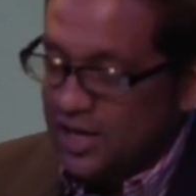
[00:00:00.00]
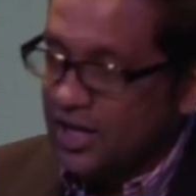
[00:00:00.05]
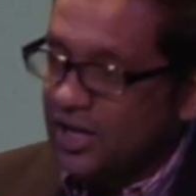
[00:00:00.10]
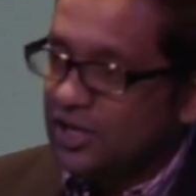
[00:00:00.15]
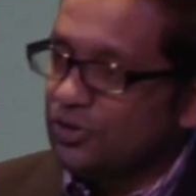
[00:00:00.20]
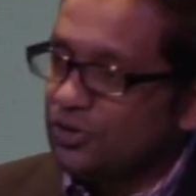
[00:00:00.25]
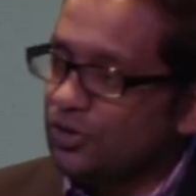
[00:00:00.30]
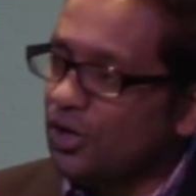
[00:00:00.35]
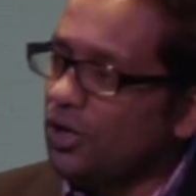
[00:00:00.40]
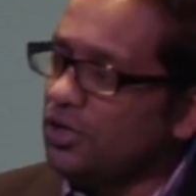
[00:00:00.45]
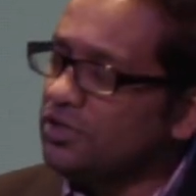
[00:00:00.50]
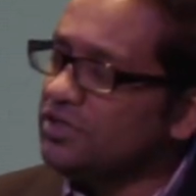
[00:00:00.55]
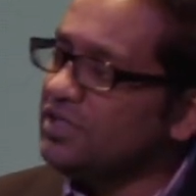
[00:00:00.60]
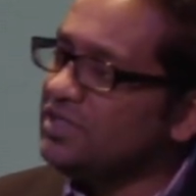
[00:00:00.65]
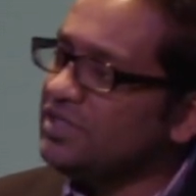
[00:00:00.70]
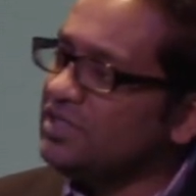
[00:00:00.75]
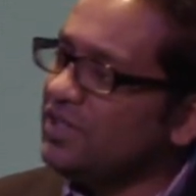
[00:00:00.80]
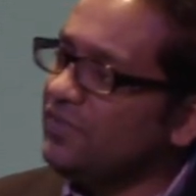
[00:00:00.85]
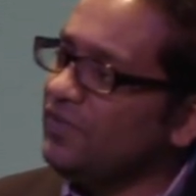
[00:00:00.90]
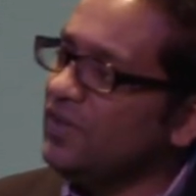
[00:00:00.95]
It
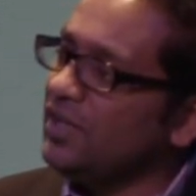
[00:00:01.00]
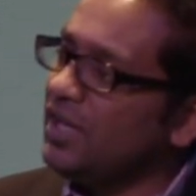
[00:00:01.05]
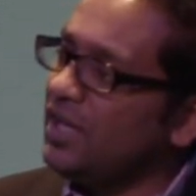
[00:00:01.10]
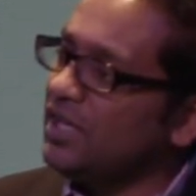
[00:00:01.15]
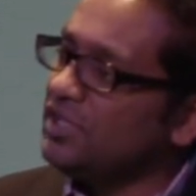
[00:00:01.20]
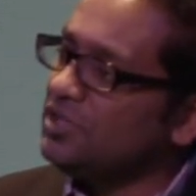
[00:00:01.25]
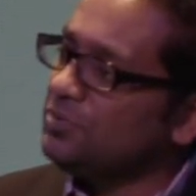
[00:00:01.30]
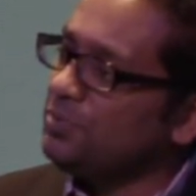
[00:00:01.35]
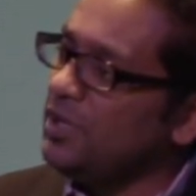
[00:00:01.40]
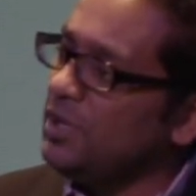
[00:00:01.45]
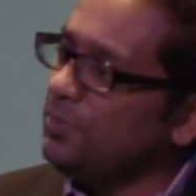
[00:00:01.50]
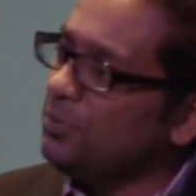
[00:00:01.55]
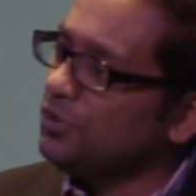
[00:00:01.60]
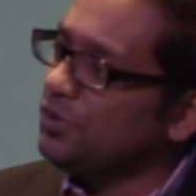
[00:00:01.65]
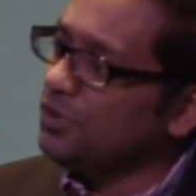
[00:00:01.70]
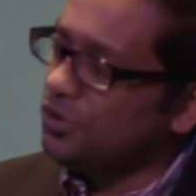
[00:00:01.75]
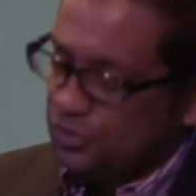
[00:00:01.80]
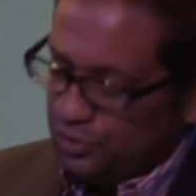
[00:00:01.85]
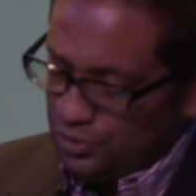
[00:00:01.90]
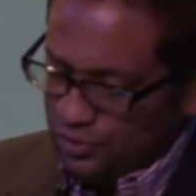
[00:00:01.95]
causes civilized people
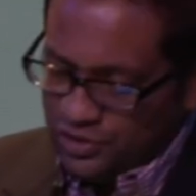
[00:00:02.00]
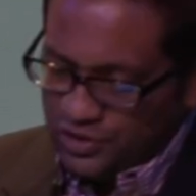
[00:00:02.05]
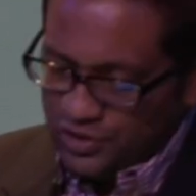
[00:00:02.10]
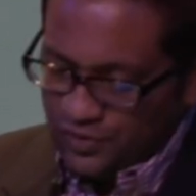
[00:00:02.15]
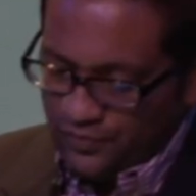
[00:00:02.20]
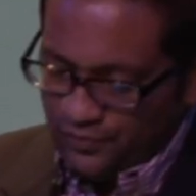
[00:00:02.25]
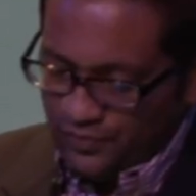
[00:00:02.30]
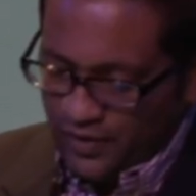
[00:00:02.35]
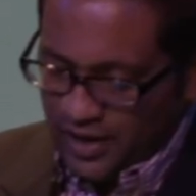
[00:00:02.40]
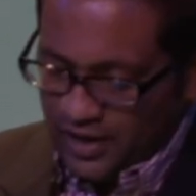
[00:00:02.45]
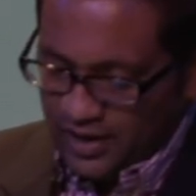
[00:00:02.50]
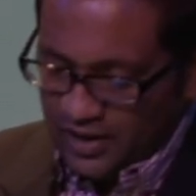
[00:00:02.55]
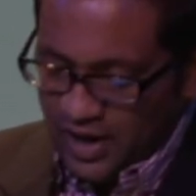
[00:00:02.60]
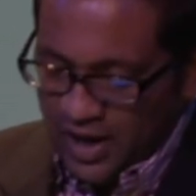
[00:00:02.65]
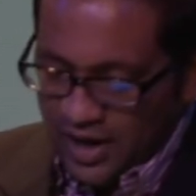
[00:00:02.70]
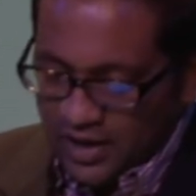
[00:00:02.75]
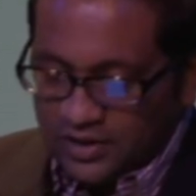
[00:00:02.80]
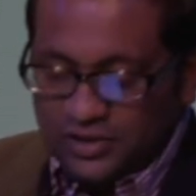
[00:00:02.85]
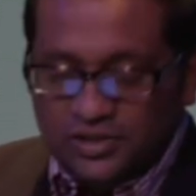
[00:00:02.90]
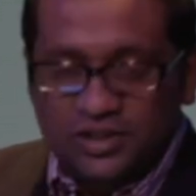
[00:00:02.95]
to crucify
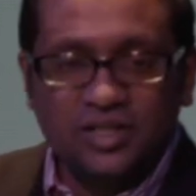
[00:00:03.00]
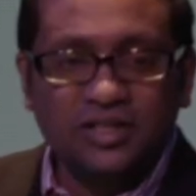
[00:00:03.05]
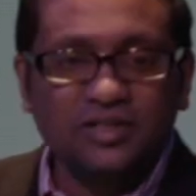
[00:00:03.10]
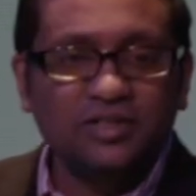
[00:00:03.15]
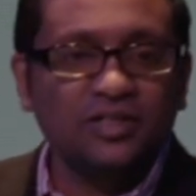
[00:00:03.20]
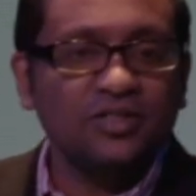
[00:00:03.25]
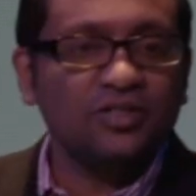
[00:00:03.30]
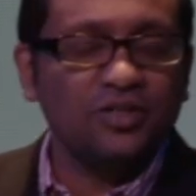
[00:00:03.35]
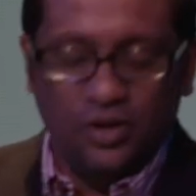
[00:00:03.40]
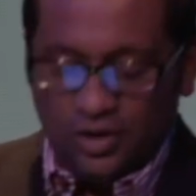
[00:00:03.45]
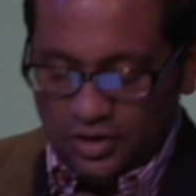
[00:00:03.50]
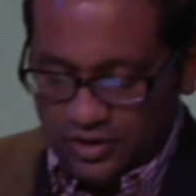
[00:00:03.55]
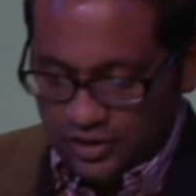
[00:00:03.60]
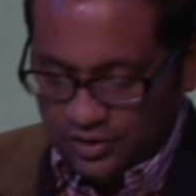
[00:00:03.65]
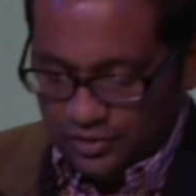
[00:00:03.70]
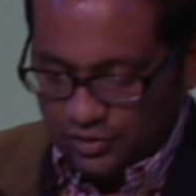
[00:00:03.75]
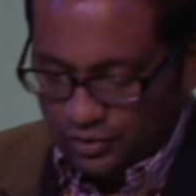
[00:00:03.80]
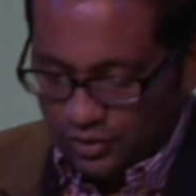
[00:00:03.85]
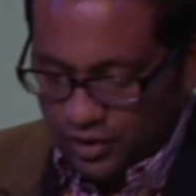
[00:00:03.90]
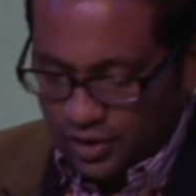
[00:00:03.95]
Jesus on a
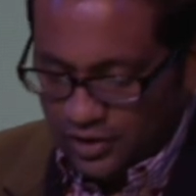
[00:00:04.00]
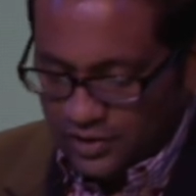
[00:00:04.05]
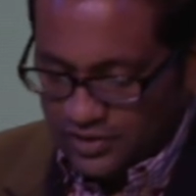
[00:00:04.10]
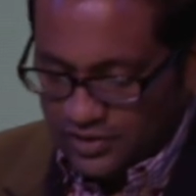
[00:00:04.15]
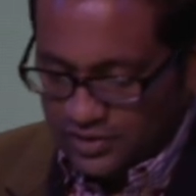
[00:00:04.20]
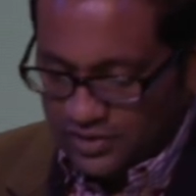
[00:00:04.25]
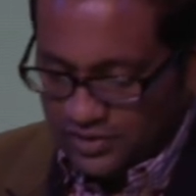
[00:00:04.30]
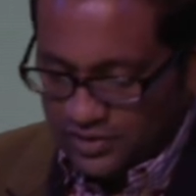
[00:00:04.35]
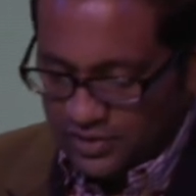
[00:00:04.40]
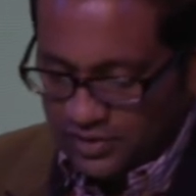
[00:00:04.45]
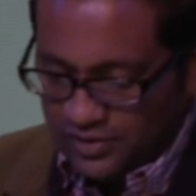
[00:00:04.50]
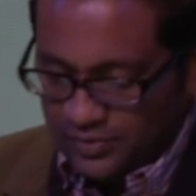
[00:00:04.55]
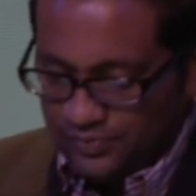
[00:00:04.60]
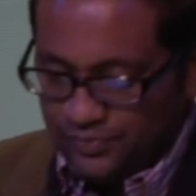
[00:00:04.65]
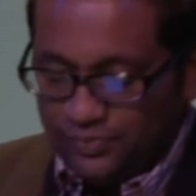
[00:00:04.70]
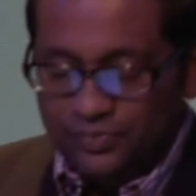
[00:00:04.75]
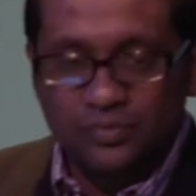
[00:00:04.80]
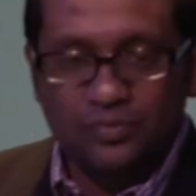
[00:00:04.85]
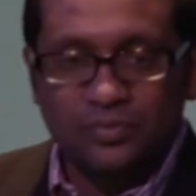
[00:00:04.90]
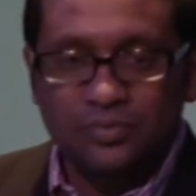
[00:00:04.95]
cross.
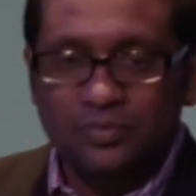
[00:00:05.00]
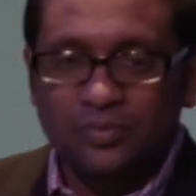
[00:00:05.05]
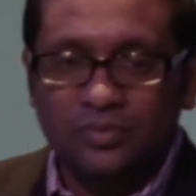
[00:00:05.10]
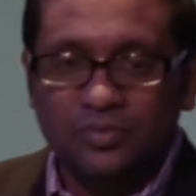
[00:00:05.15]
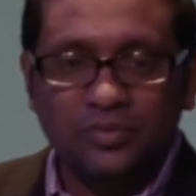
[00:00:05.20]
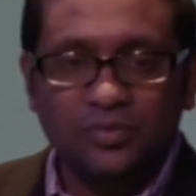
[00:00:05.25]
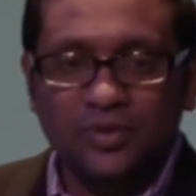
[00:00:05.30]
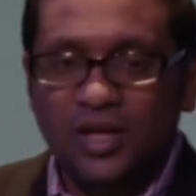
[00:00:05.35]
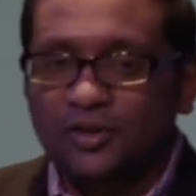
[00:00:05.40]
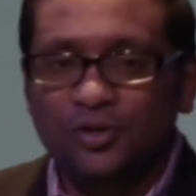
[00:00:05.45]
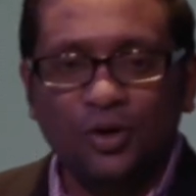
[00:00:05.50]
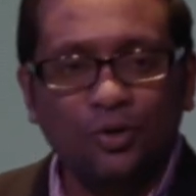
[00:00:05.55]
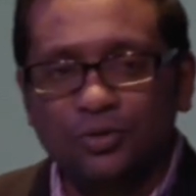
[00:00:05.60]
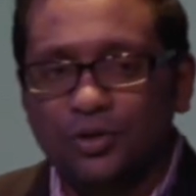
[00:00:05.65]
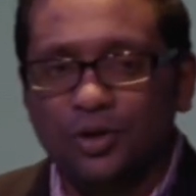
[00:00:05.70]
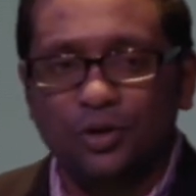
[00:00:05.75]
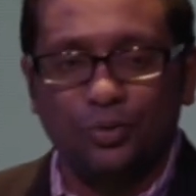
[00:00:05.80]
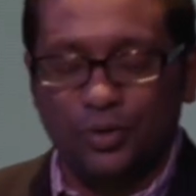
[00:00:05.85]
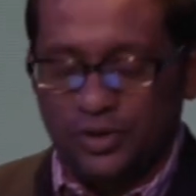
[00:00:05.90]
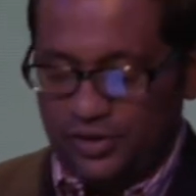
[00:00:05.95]
They
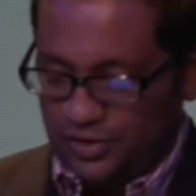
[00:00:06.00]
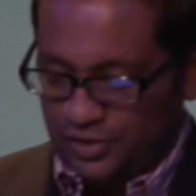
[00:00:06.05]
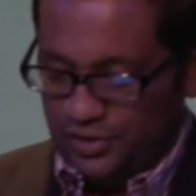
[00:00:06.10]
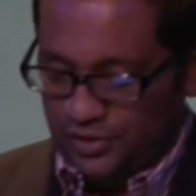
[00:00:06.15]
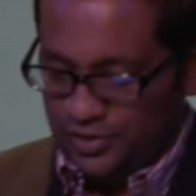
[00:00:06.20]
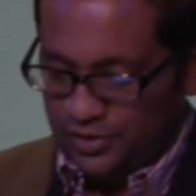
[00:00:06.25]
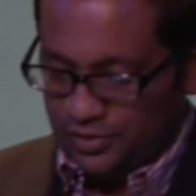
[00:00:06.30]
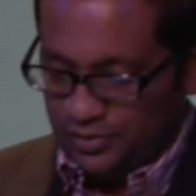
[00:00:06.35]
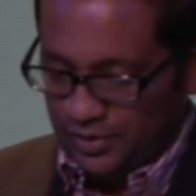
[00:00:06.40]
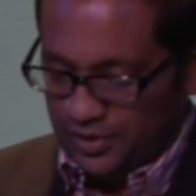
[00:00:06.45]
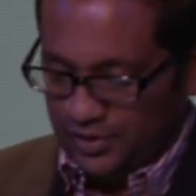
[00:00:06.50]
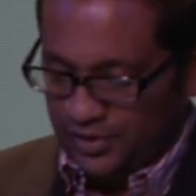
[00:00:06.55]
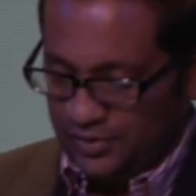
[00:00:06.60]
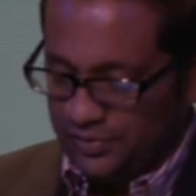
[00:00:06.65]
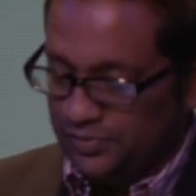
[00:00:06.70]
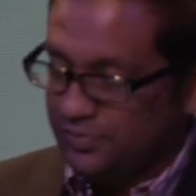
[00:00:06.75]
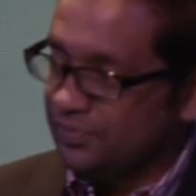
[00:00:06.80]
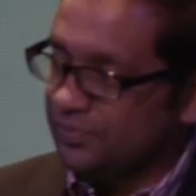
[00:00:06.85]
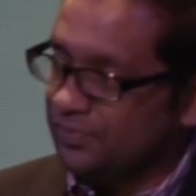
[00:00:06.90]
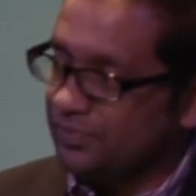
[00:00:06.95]
don't know what they're doing.
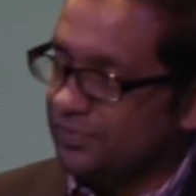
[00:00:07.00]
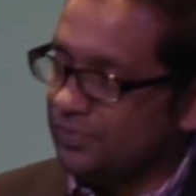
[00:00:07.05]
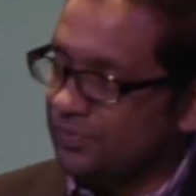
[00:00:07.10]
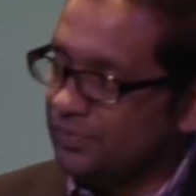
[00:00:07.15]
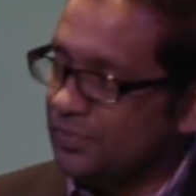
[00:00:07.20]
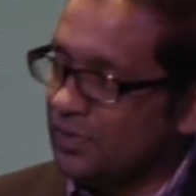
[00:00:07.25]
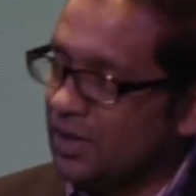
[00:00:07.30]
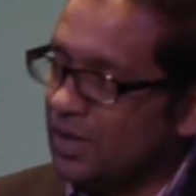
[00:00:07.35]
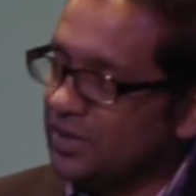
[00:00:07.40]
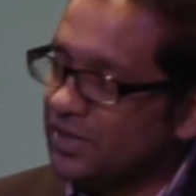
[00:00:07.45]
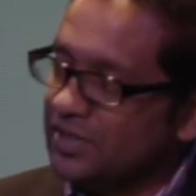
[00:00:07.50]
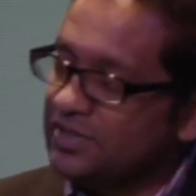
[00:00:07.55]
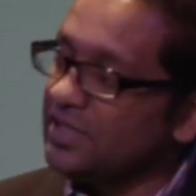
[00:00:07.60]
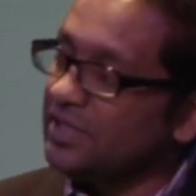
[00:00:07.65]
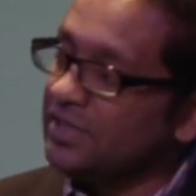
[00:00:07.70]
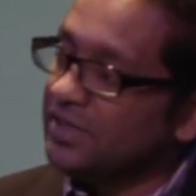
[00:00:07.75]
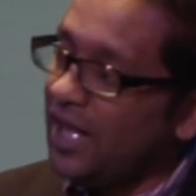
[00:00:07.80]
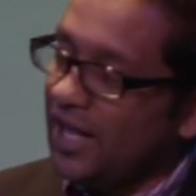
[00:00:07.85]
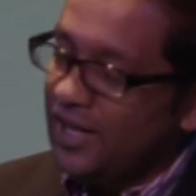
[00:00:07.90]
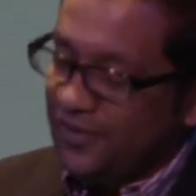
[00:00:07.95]

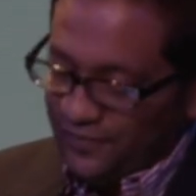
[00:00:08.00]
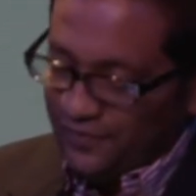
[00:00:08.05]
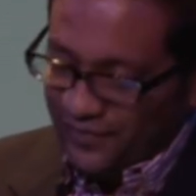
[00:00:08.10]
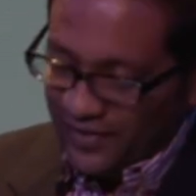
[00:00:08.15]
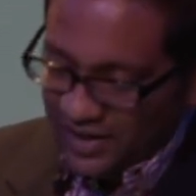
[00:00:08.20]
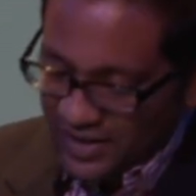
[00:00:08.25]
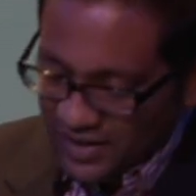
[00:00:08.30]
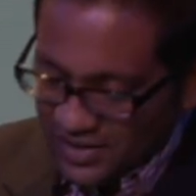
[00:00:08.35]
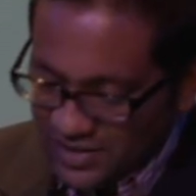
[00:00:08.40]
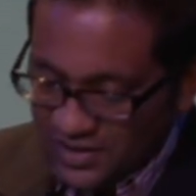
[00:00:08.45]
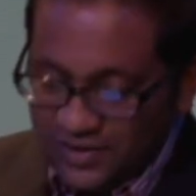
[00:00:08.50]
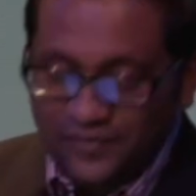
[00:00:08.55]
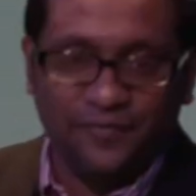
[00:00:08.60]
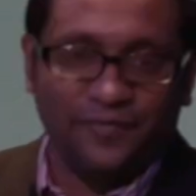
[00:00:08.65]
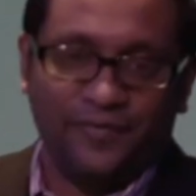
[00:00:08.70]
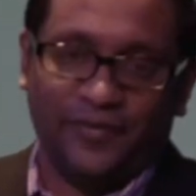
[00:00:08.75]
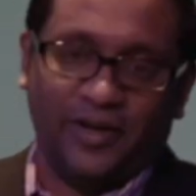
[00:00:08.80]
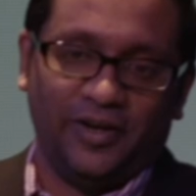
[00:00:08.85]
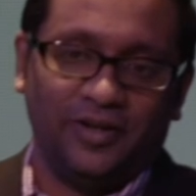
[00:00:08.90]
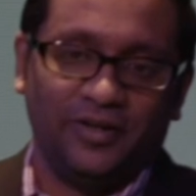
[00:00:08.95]
Listen, life isn't
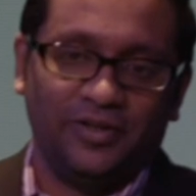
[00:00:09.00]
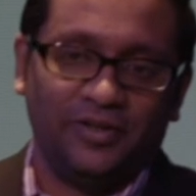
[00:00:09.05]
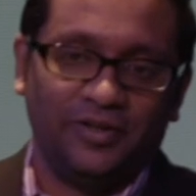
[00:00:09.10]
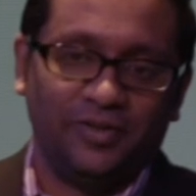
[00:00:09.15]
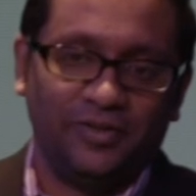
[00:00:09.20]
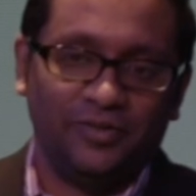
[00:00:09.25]
fair.